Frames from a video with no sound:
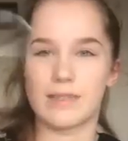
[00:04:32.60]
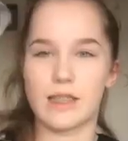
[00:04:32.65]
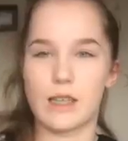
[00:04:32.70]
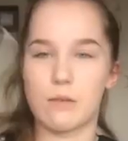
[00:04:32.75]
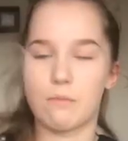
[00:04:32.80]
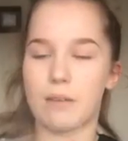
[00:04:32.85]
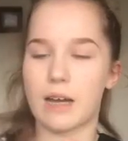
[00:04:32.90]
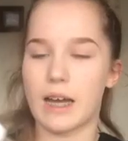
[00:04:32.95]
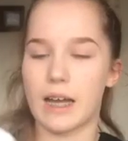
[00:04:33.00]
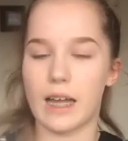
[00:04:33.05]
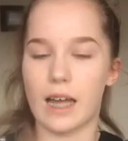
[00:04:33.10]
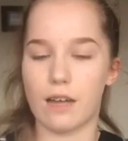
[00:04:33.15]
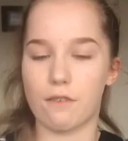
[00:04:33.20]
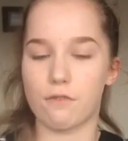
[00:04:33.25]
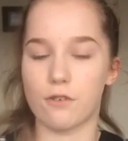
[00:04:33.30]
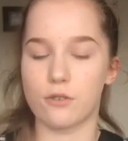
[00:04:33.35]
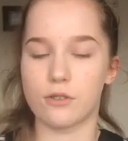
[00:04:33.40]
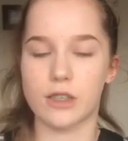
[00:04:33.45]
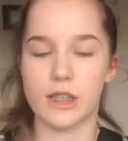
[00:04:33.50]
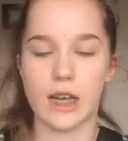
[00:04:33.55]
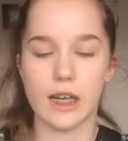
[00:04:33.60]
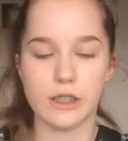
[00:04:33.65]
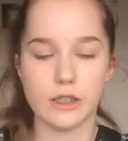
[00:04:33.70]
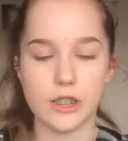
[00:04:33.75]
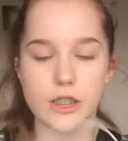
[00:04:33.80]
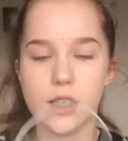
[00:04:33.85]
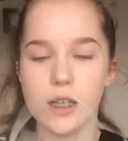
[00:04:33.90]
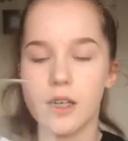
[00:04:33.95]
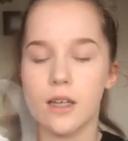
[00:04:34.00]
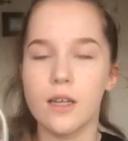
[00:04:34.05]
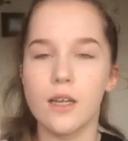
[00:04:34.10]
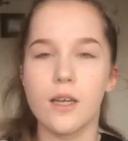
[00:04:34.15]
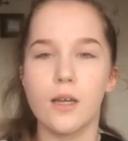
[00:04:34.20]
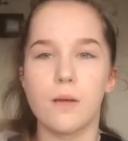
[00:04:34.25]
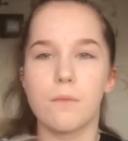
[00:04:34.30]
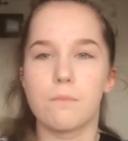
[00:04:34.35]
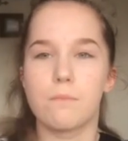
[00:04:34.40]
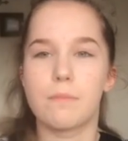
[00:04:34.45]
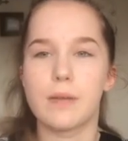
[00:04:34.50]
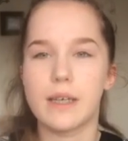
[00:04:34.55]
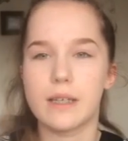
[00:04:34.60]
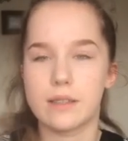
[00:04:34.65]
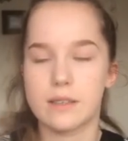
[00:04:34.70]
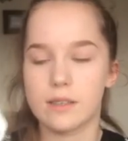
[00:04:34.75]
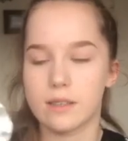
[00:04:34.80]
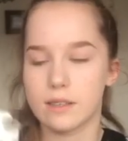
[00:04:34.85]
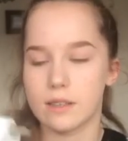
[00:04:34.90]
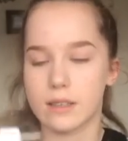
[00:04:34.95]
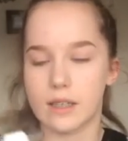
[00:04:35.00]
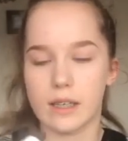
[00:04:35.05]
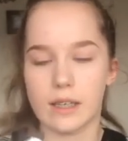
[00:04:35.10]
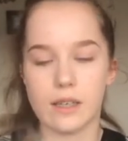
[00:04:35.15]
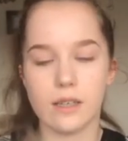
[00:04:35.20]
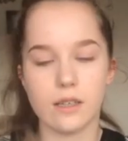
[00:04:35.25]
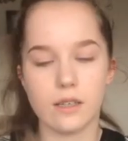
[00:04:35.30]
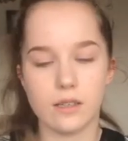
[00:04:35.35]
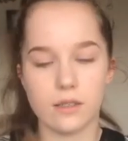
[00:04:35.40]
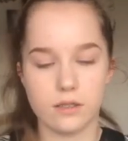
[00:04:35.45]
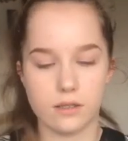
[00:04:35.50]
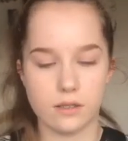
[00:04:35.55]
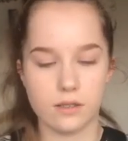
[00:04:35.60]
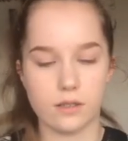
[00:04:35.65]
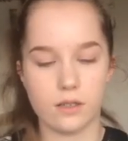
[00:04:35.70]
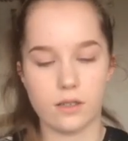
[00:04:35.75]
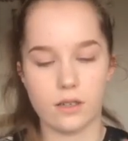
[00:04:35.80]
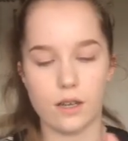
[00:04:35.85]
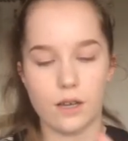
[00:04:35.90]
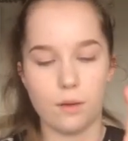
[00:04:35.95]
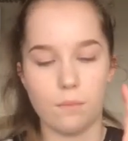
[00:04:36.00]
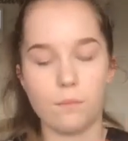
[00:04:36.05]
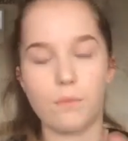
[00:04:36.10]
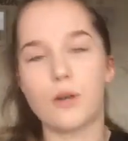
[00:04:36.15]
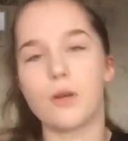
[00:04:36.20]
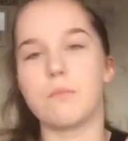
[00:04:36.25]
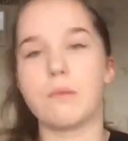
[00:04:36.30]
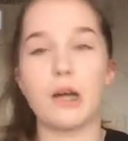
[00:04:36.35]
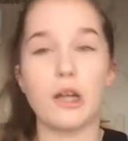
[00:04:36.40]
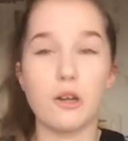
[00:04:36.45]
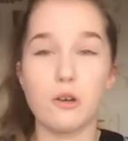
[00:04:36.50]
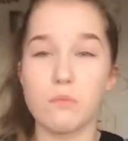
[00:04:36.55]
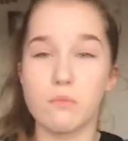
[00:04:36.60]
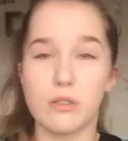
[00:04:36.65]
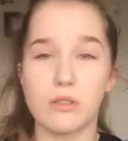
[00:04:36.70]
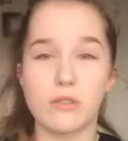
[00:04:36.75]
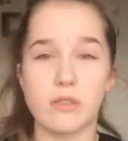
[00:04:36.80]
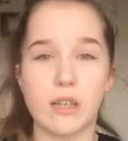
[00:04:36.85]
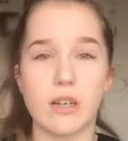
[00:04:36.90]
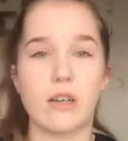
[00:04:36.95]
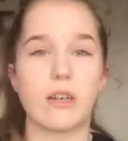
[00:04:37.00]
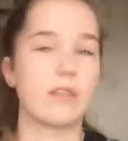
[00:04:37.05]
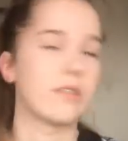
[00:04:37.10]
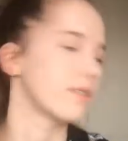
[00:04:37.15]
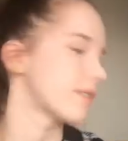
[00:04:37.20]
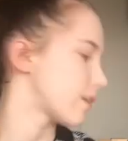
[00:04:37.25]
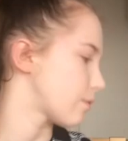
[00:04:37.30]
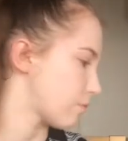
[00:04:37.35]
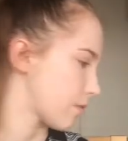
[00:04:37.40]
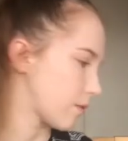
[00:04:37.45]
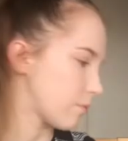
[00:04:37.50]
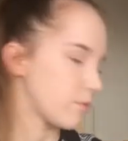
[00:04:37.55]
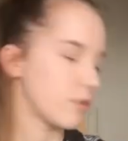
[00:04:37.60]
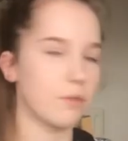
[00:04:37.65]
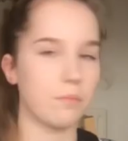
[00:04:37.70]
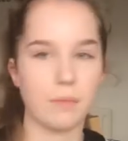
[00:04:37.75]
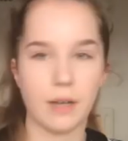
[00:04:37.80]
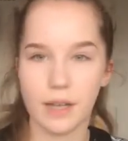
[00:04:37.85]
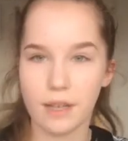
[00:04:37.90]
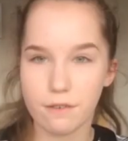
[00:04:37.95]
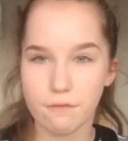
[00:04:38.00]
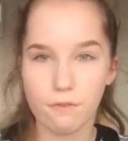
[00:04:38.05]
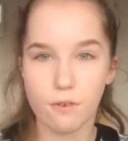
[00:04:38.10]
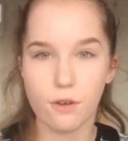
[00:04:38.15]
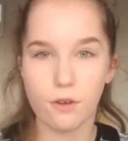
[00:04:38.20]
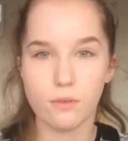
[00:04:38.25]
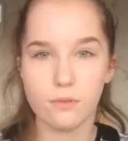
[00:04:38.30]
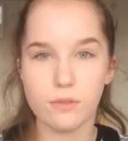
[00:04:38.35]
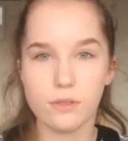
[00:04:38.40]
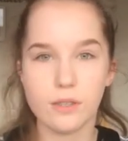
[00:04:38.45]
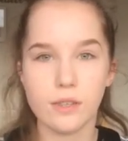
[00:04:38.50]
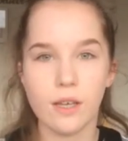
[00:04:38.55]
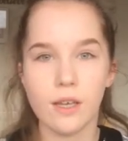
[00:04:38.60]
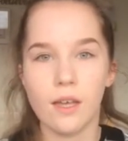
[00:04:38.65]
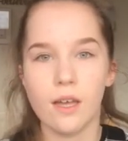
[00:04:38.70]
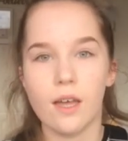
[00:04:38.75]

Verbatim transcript: my iPhone charger basically because I'm putting my own music on say when I'm doing my headphones